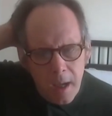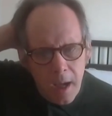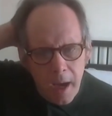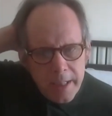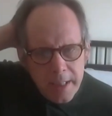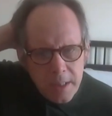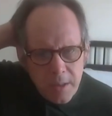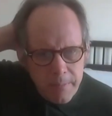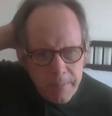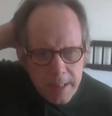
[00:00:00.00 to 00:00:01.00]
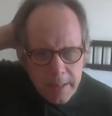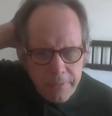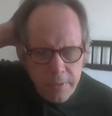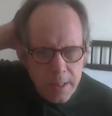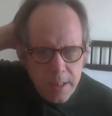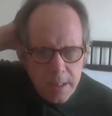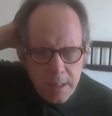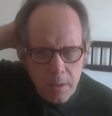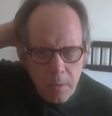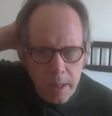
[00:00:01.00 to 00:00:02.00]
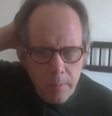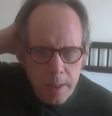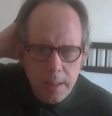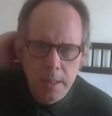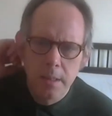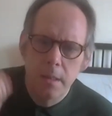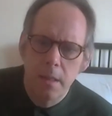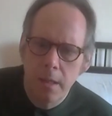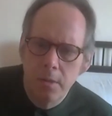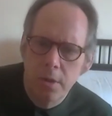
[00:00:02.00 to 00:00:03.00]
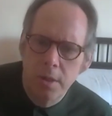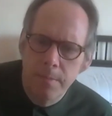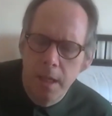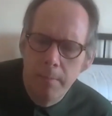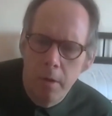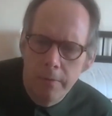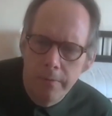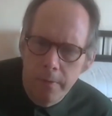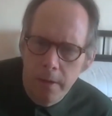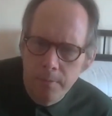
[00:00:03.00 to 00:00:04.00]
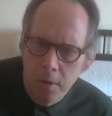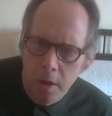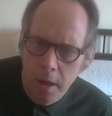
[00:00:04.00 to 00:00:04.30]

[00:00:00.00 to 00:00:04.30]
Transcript: I need to do something different. So I took some time off to look